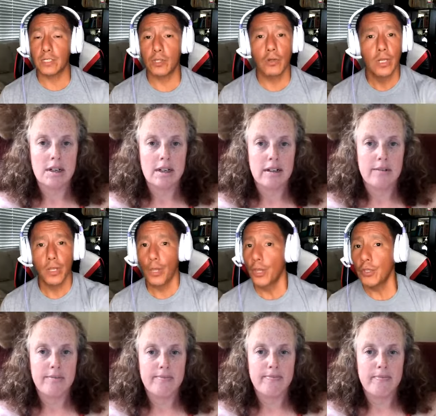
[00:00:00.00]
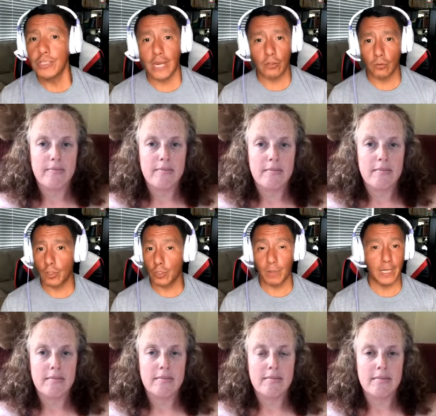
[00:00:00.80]
Speaker 1: you you're entitled to
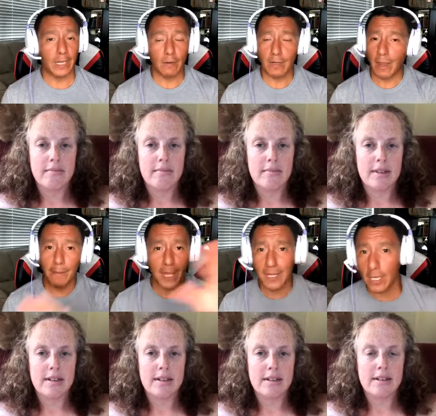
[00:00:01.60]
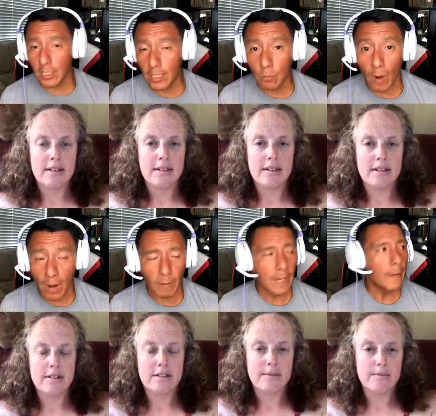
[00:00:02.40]
what you want to eat. And I mean, at the end of the day, why,
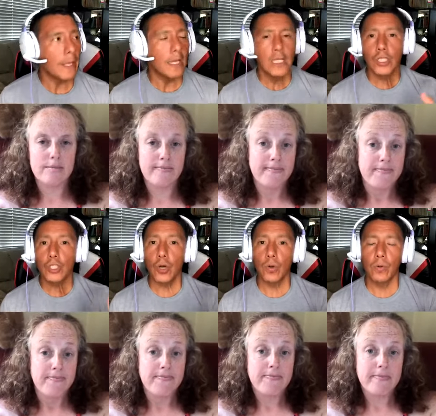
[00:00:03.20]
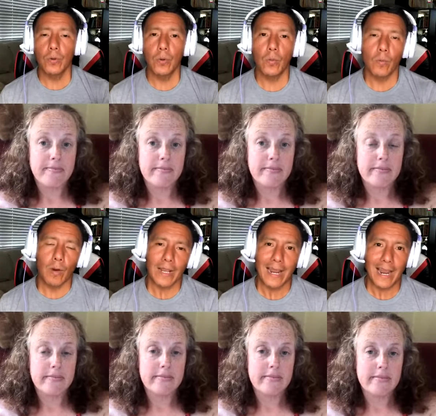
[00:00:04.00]
right? So
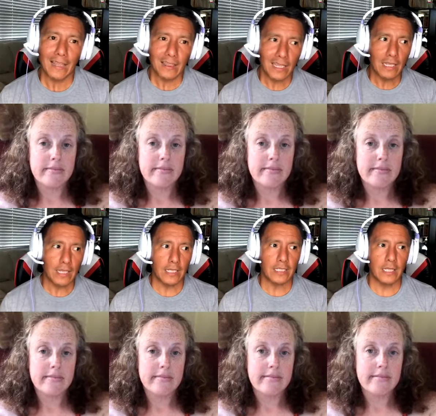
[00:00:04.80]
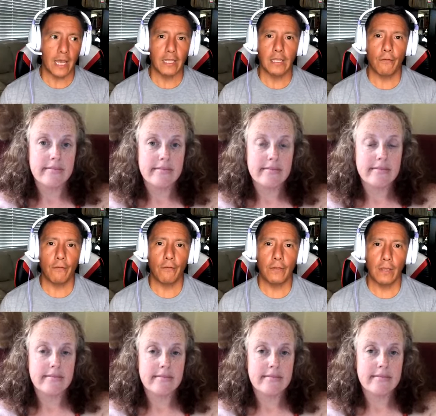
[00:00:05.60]
what I think is that they,
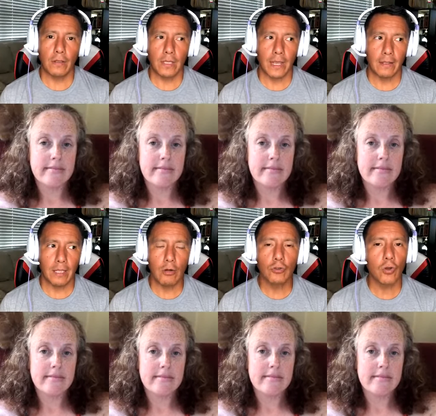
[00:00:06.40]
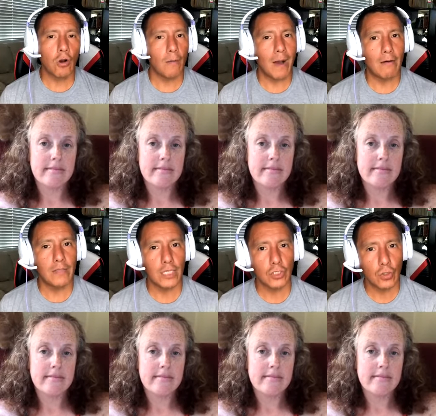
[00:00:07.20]
they, they don't talk about
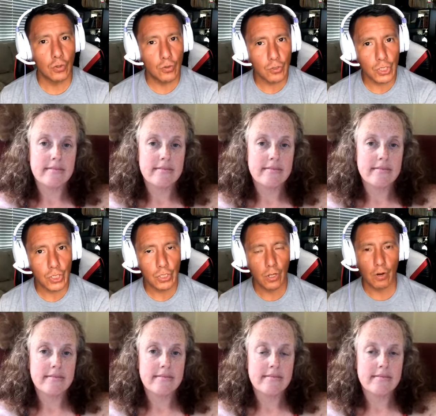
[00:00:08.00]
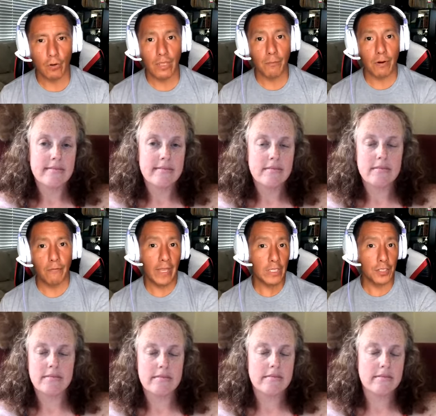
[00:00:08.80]
the solution or the
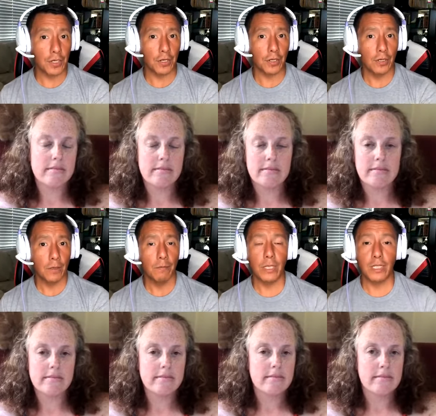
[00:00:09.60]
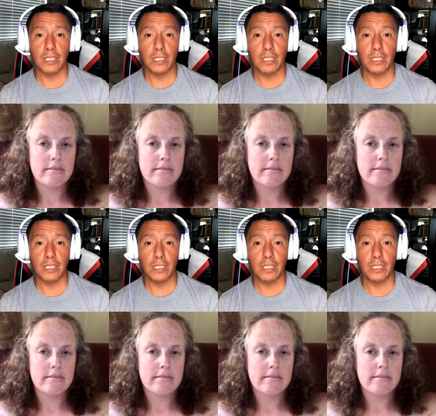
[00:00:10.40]
prevention because they